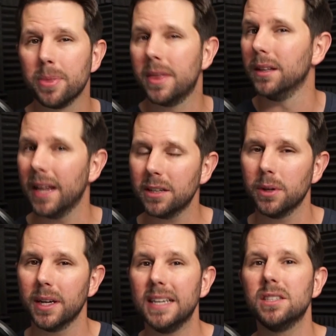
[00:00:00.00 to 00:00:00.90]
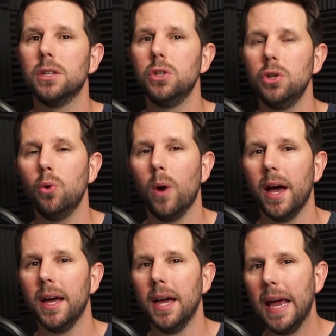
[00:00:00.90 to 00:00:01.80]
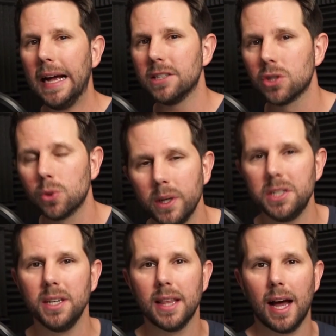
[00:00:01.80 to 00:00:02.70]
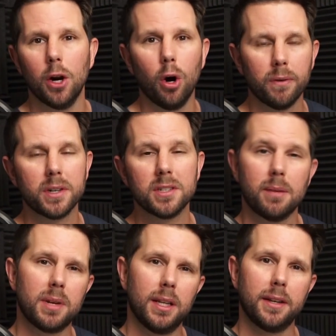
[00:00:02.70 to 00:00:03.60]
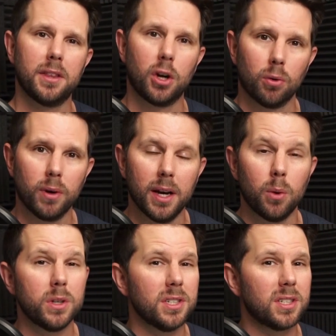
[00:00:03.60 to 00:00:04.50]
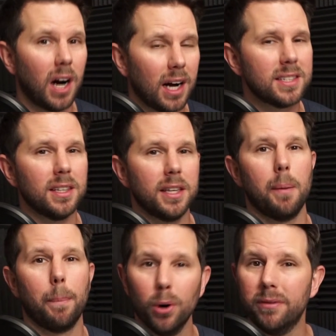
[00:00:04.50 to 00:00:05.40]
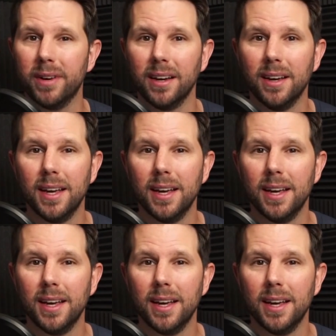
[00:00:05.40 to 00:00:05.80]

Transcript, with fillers: The electric is the new way, and switching that over to something like the grid, which is constantly improving